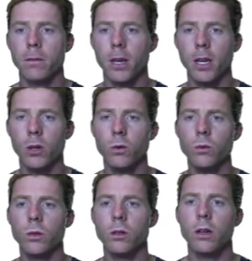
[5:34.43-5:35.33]

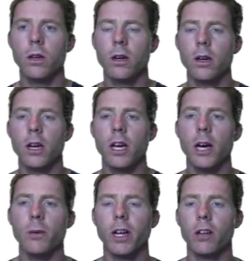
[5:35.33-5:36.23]
Equals,
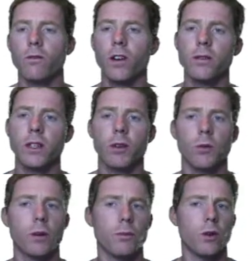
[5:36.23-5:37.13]
and we're getting
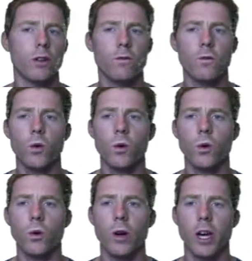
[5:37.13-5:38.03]

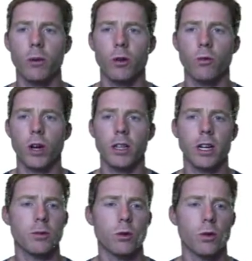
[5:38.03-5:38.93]
571.4, and we'd round that
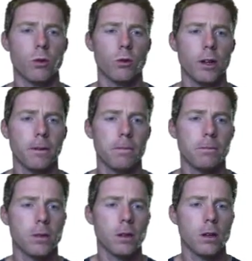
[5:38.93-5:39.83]
up to a 3.
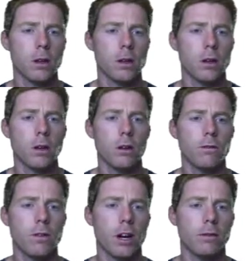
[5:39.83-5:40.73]

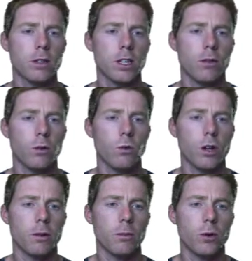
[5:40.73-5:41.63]

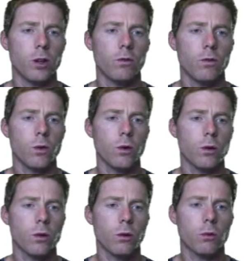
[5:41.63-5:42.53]

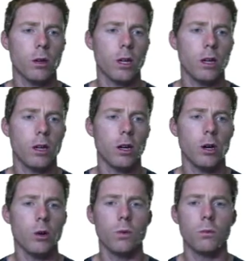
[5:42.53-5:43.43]
571.43
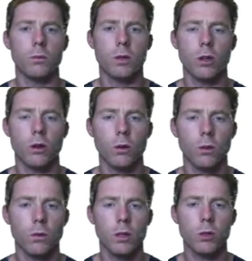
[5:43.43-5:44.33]
ohms. So
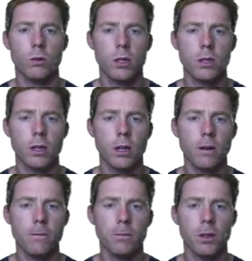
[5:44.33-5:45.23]
this resistor
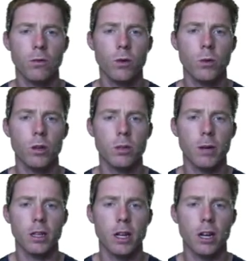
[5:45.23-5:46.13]
here, if we were to
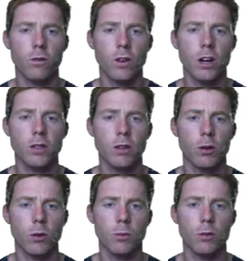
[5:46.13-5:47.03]
make that a
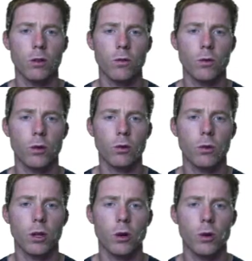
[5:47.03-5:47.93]

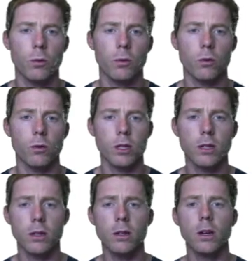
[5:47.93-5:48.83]
571.43 ohm
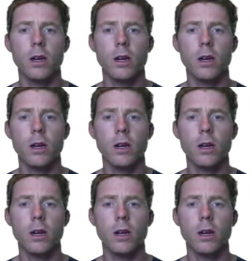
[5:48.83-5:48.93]
resistor,